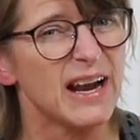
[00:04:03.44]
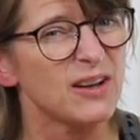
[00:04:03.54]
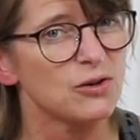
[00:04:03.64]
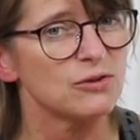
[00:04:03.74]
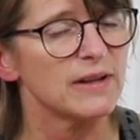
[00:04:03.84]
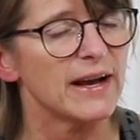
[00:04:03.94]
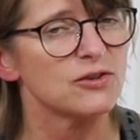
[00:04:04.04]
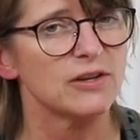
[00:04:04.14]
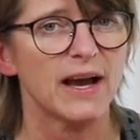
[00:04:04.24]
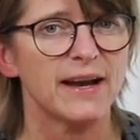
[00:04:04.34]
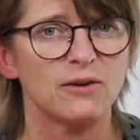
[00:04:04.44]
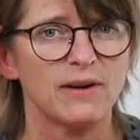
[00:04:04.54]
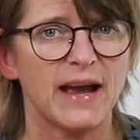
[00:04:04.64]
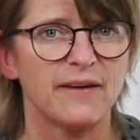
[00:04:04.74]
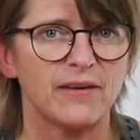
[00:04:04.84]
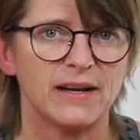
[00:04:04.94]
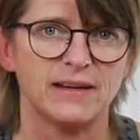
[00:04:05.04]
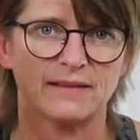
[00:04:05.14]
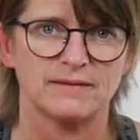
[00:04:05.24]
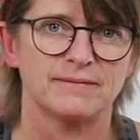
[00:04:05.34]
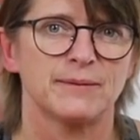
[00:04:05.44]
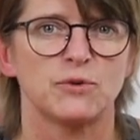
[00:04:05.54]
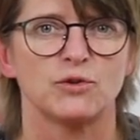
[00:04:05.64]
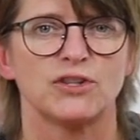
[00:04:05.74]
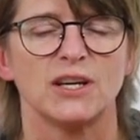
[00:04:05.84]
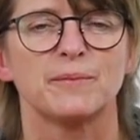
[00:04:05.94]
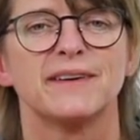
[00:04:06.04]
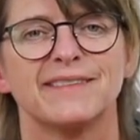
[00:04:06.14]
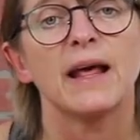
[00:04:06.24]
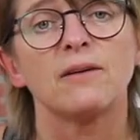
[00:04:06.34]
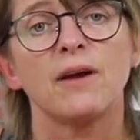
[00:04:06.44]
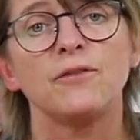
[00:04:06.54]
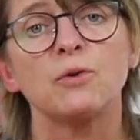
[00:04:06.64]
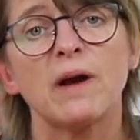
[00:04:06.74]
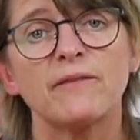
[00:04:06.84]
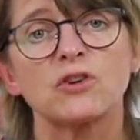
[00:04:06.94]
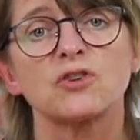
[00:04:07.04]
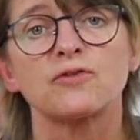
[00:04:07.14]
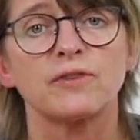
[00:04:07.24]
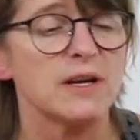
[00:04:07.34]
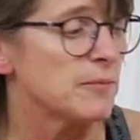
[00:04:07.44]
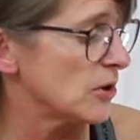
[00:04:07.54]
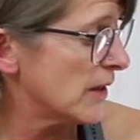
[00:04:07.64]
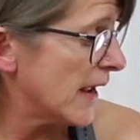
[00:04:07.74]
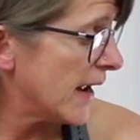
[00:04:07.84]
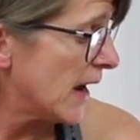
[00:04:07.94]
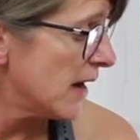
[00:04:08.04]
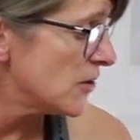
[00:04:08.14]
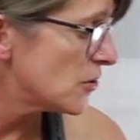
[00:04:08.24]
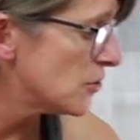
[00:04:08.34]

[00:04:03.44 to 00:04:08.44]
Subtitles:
It's kind of cool, actually. I don't have any. I'm too cheap. Now, if you have a streamer like I